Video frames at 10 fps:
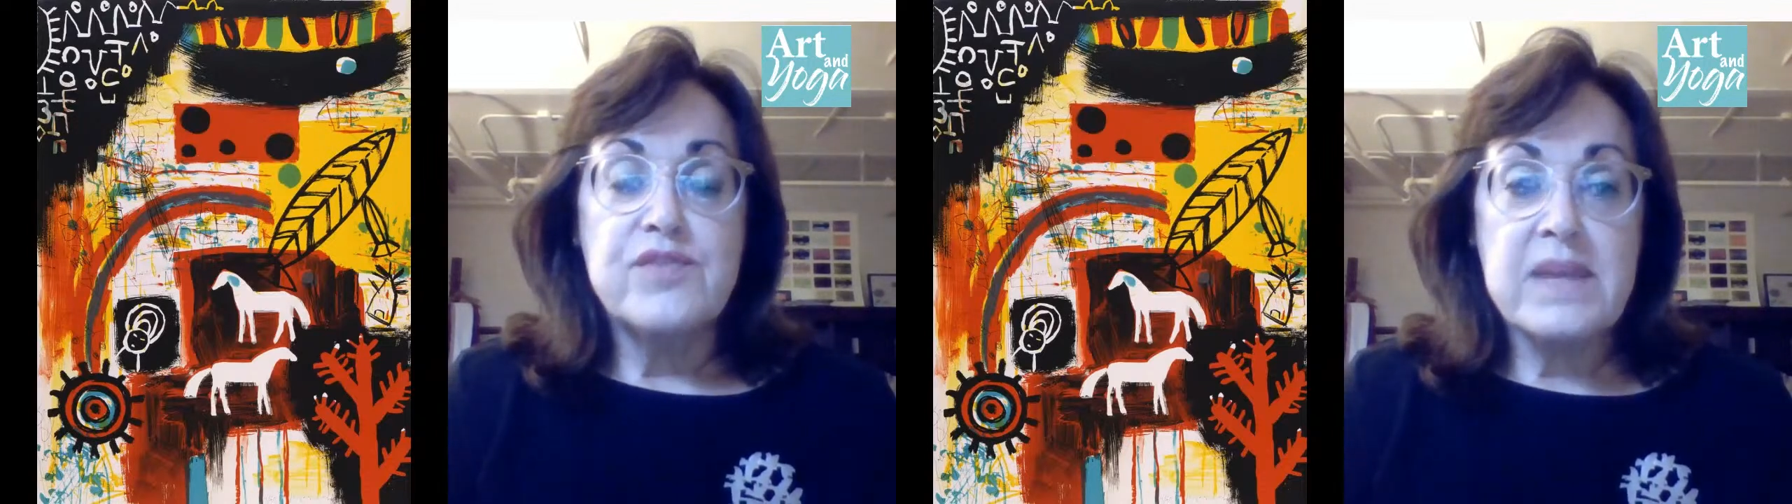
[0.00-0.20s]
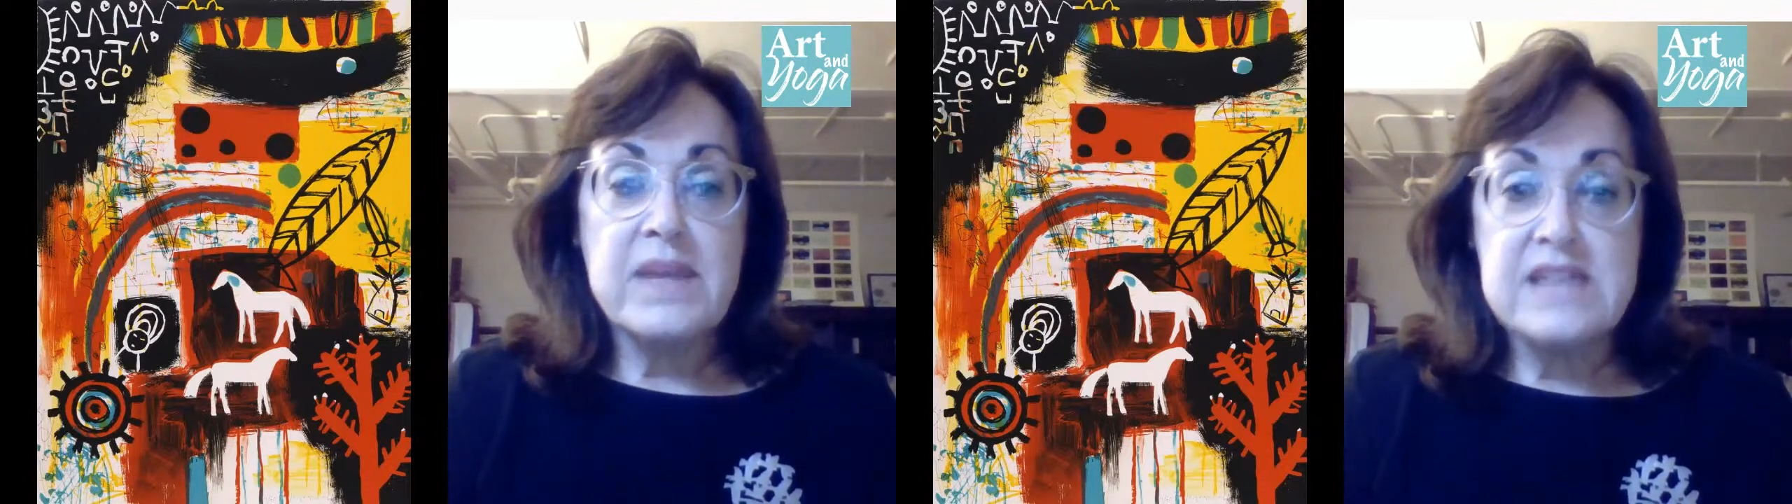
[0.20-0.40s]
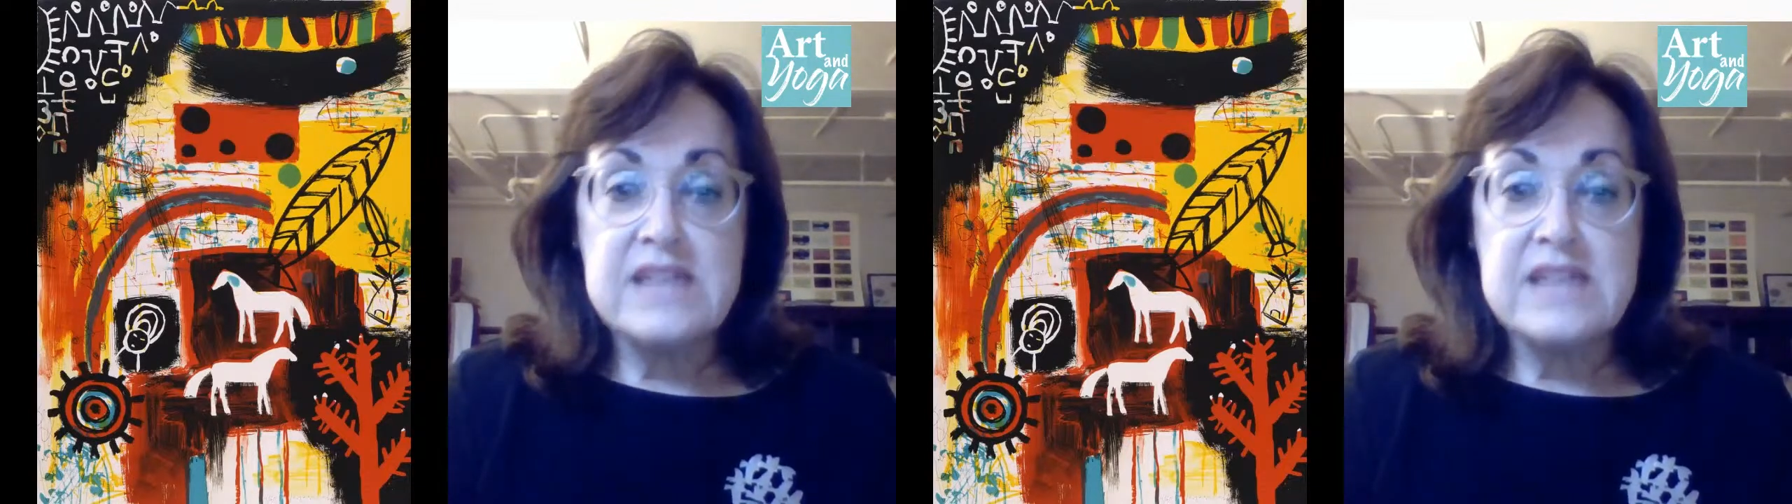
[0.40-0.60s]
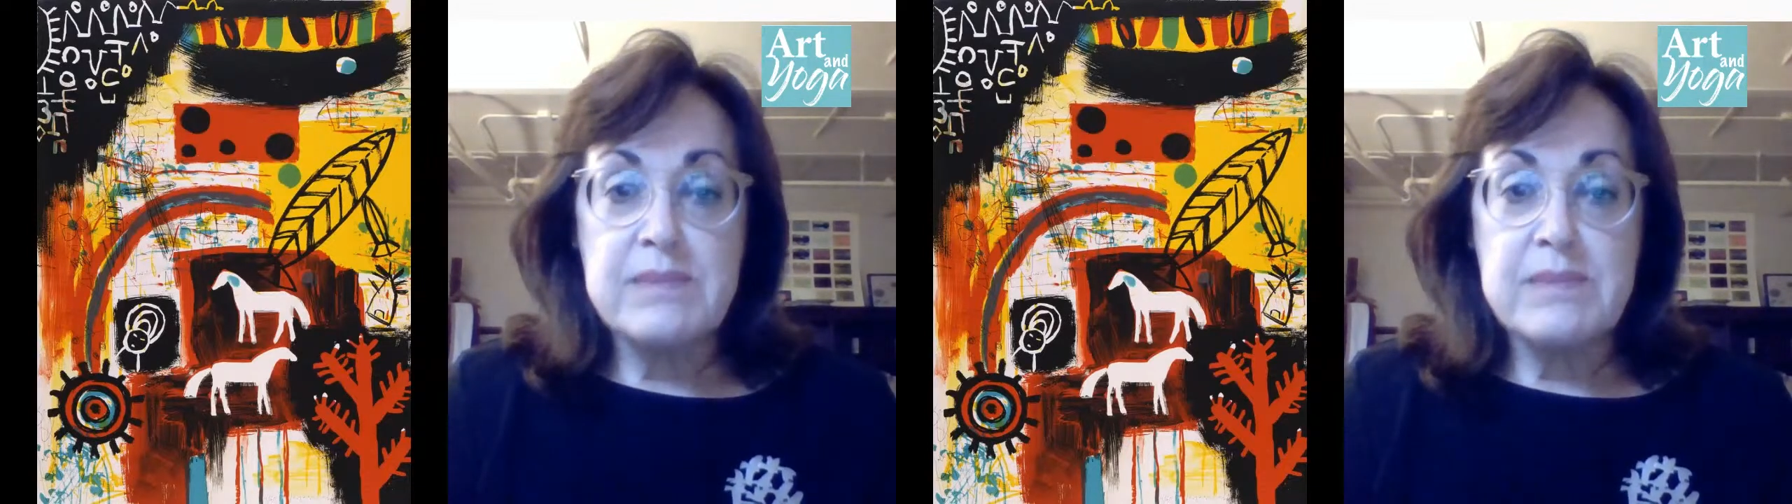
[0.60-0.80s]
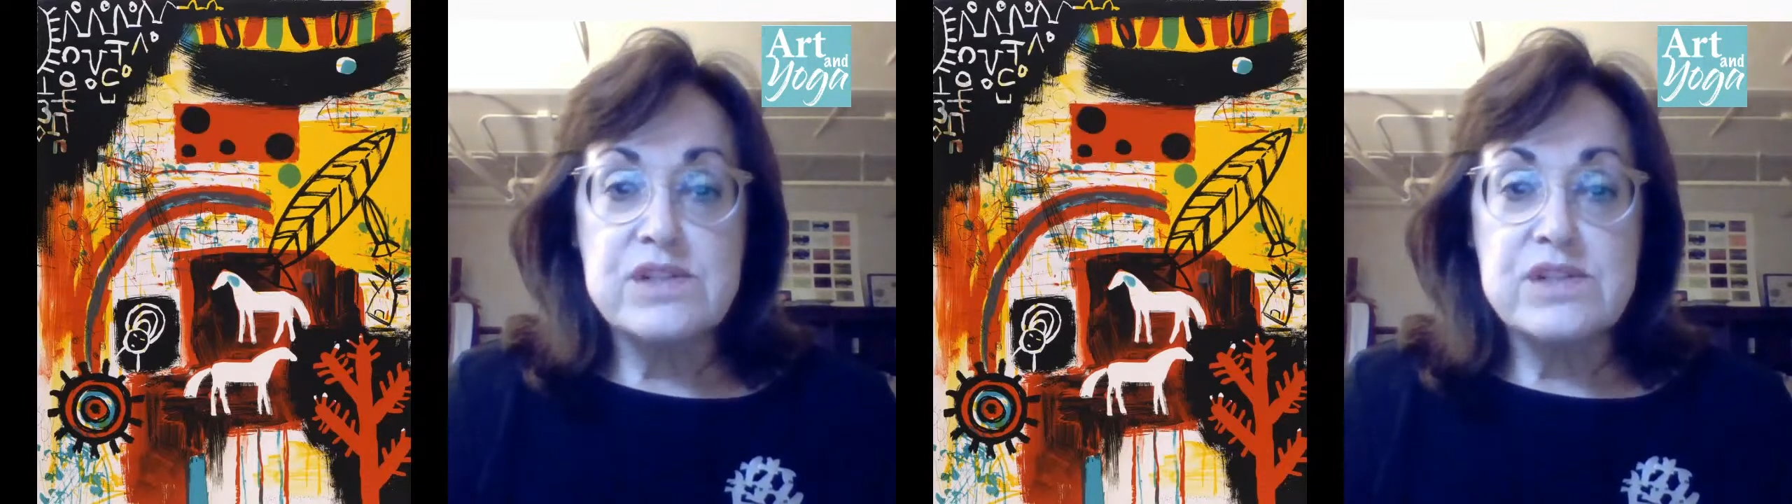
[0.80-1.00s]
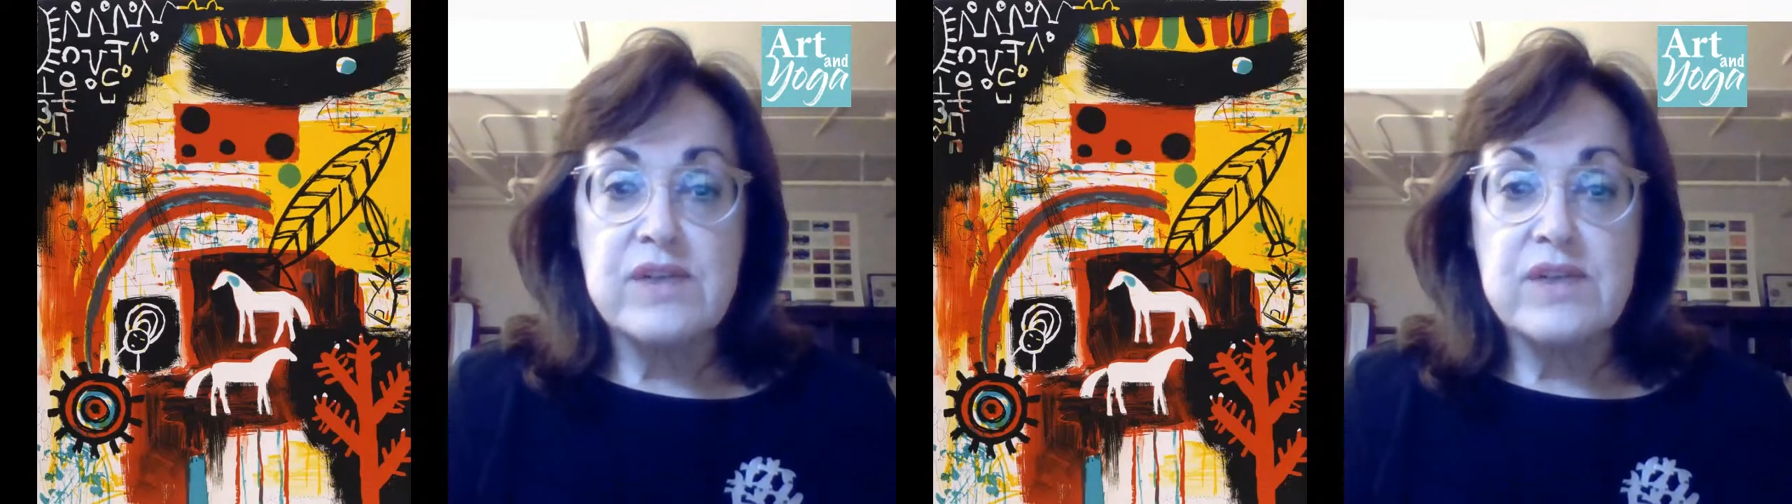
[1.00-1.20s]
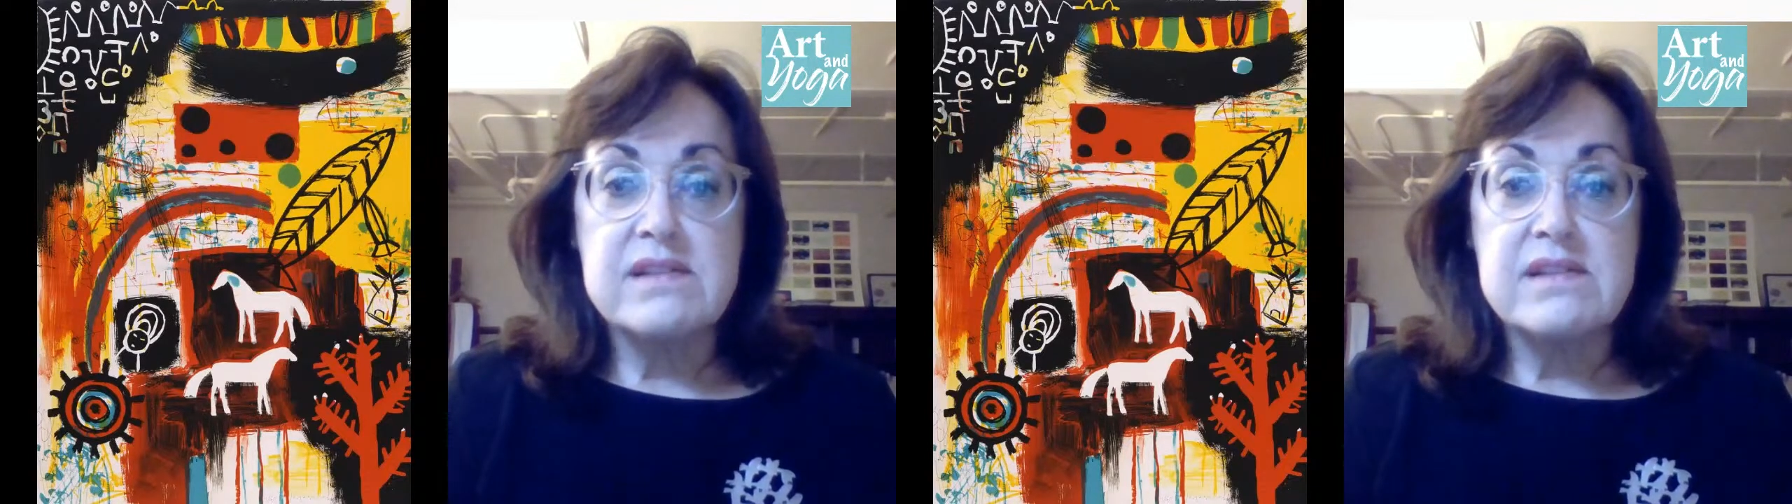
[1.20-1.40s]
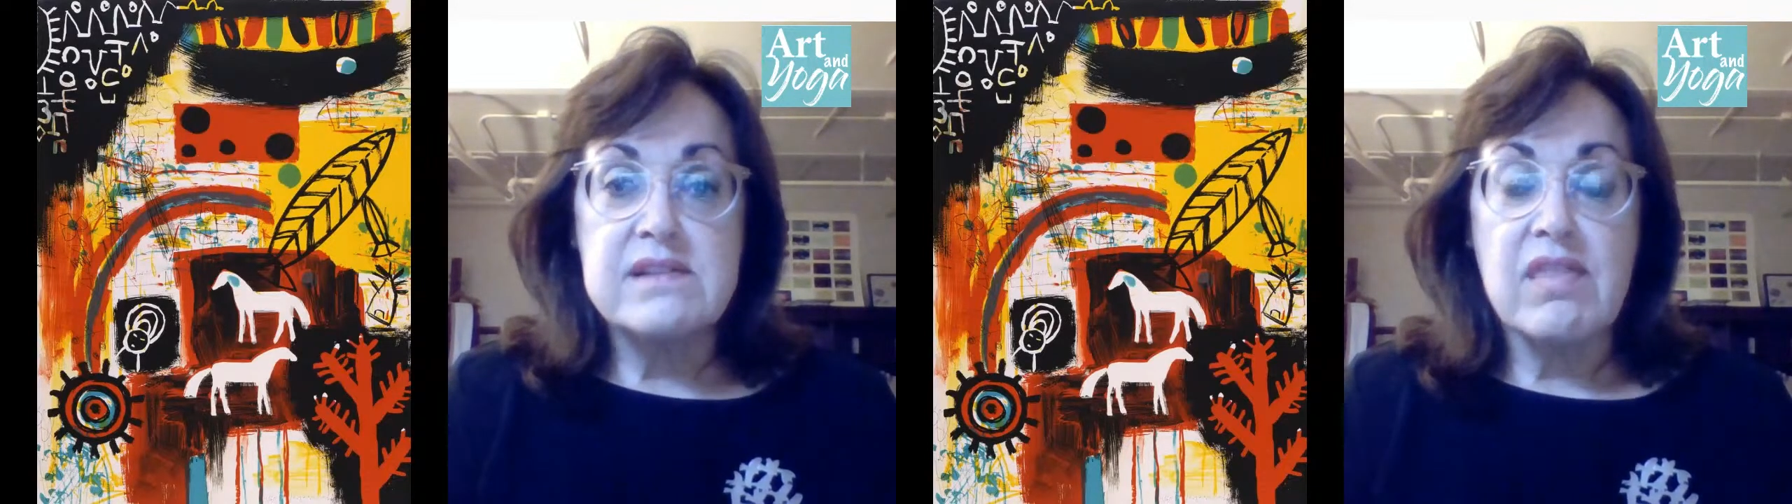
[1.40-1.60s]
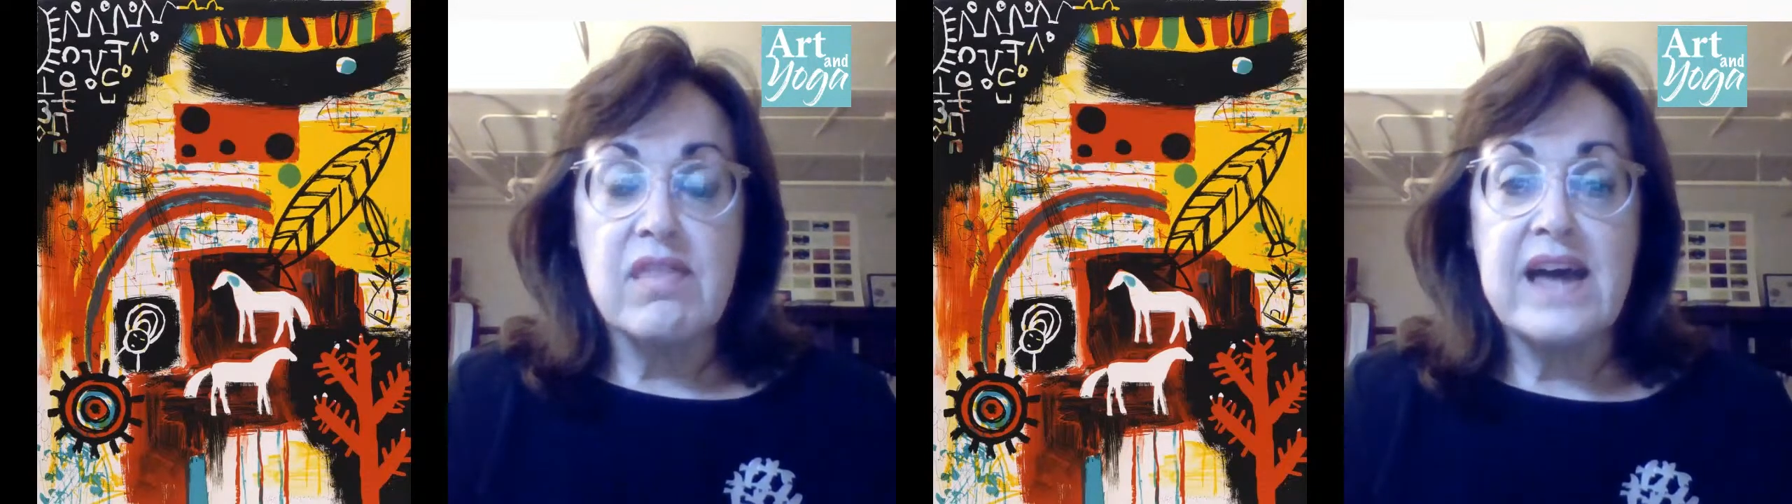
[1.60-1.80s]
demonstrates that